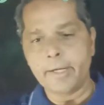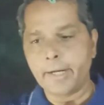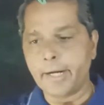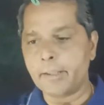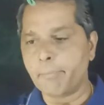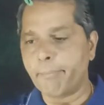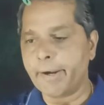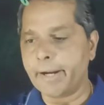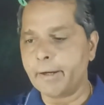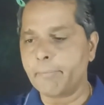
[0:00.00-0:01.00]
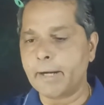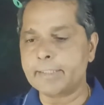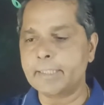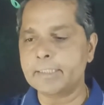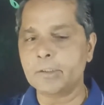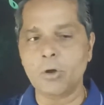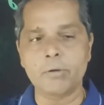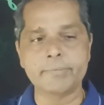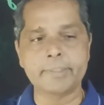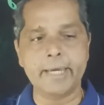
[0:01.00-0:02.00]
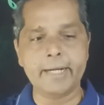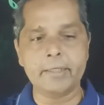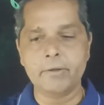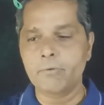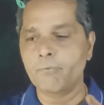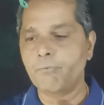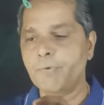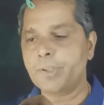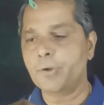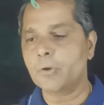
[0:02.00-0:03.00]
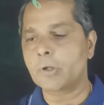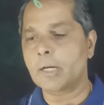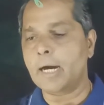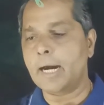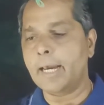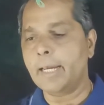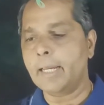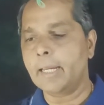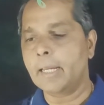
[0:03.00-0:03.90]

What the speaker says: it is made by this object with your eye,